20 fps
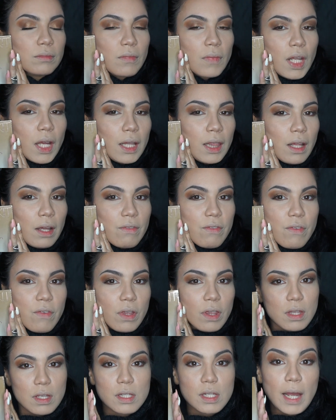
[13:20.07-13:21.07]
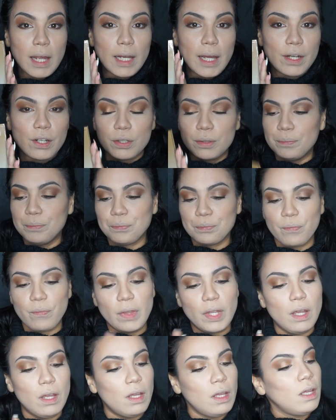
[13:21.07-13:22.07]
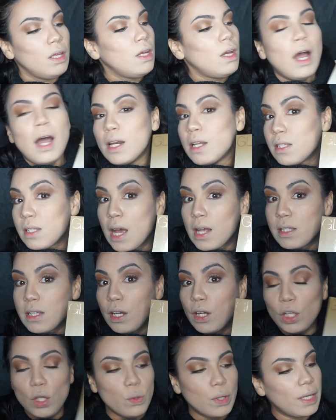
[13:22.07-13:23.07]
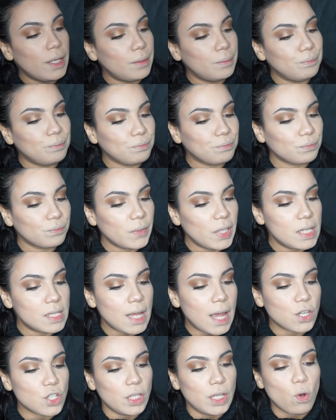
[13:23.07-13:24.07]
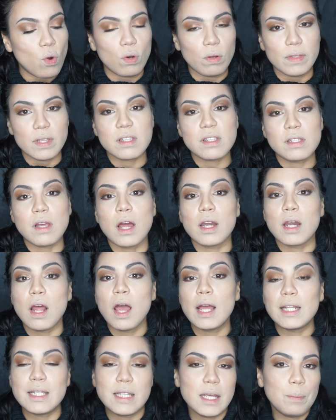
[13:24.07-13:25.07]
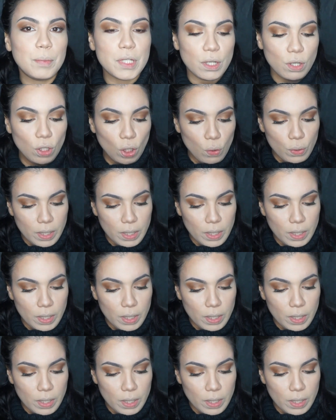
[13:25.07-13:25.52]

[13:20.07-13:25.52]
I love this highlighter. Anastasia Glow Kit. It's actually called the Sun Dipped Glow